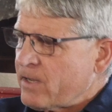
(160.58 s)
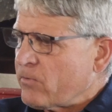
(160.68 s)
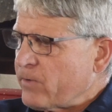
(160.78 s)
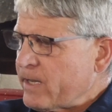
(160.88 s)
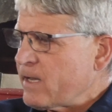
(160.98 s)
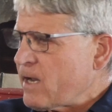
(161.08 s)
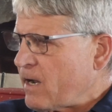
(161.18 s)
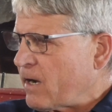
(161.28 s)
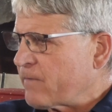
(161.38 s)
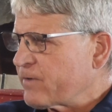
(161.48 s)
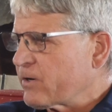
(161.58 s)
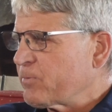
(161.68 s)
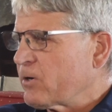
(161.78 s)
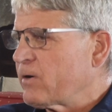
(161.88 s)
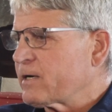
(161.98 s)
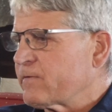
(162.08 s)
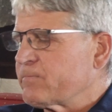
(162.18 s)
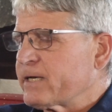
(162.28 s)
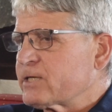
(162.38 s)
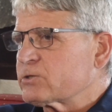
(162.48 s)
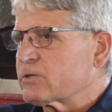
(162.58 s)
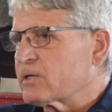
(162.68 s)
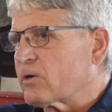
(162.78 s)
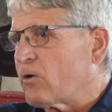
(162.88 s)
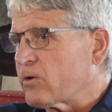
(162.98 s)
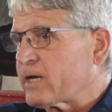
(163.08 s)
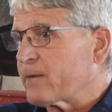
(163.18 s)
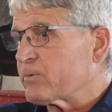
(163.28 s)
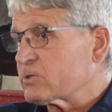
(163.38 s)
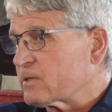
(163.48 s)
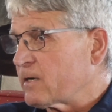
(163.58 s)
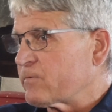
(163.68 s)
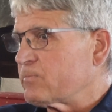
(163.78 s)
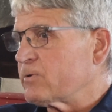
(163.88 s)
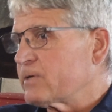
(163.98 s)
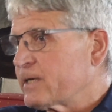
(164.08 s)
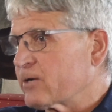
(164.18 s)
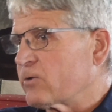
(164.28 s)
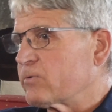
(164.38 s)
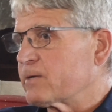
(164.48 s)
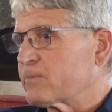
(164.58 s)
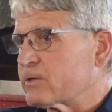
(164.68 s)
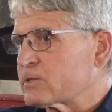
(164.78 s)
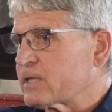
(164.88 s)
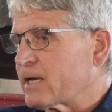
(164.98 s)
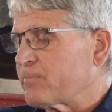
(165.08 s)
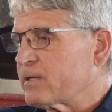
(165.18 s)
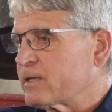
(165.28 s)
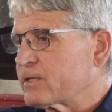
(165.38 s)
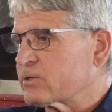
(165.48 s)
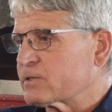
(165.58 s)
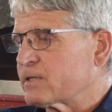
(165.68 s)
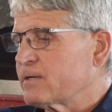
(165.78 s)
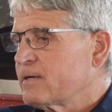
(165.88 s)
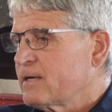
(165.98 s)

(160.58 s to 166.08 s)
We are very proactive in making sure that all campers are comfortable here at William Lawrence Camp, there's a